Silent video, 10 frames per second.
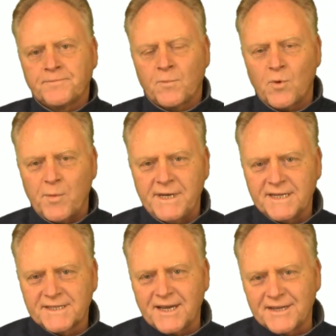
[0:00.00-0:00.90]
what we
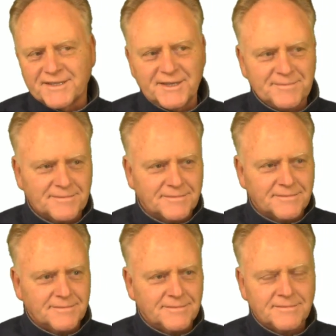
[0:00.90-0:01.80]
discussed.
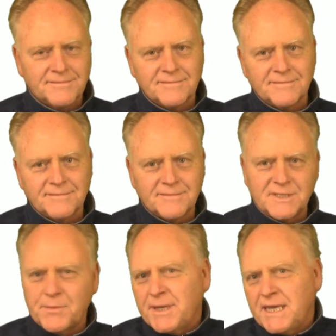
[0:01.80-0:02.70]

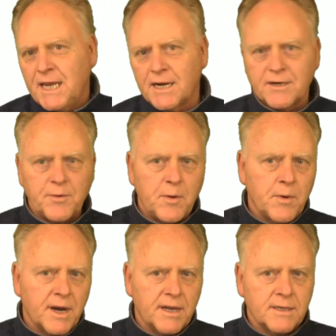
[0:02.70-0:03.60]
Do we care? Do we
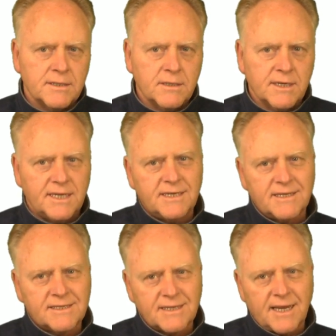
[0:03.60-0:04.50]
want to look into the
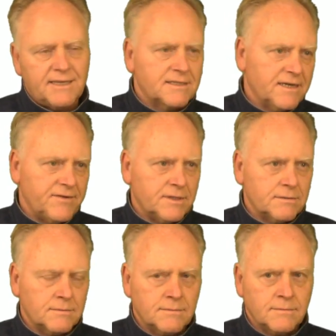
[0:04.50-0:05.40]
science of it?
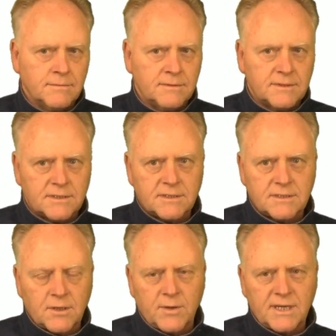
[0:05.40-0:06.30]

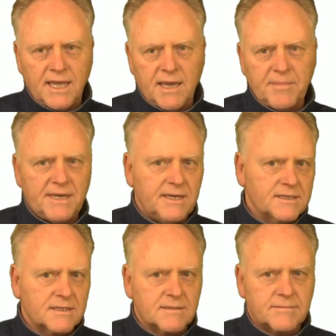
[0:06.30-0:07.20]
So it can't be
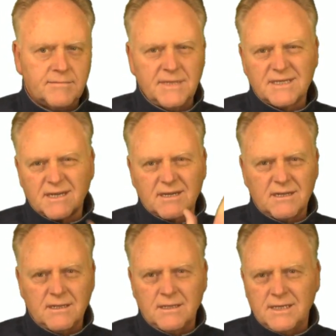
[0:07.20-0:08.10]
just
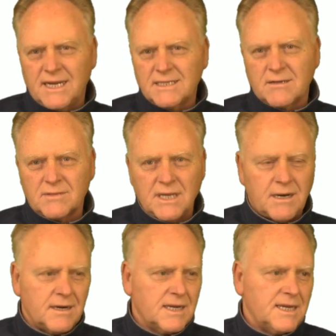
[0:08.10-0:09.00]
mystical and
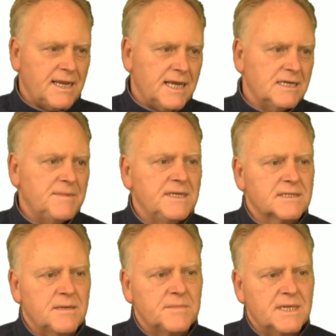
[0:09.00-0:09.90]
esoteric. It had to be
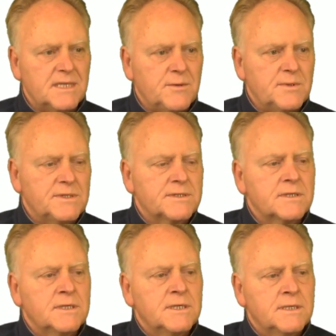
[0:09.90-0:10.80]
something that was,
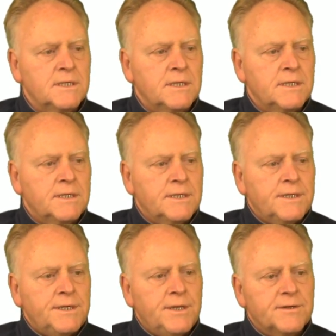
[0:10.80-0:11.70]

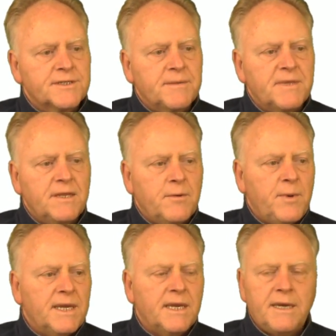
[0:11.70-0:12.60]
something that we
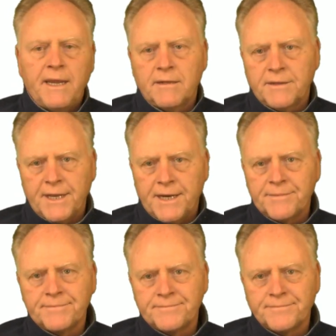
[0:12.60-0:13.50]
can nail down,
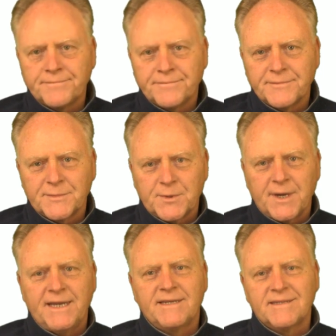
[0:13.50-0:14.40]

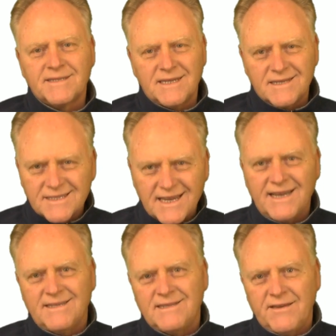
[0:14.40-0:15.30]
right?
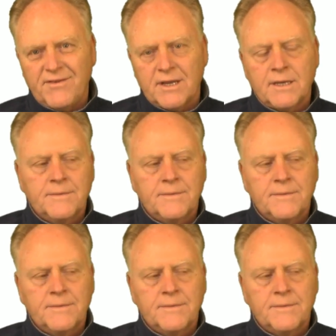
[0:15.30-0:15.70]
Scientific.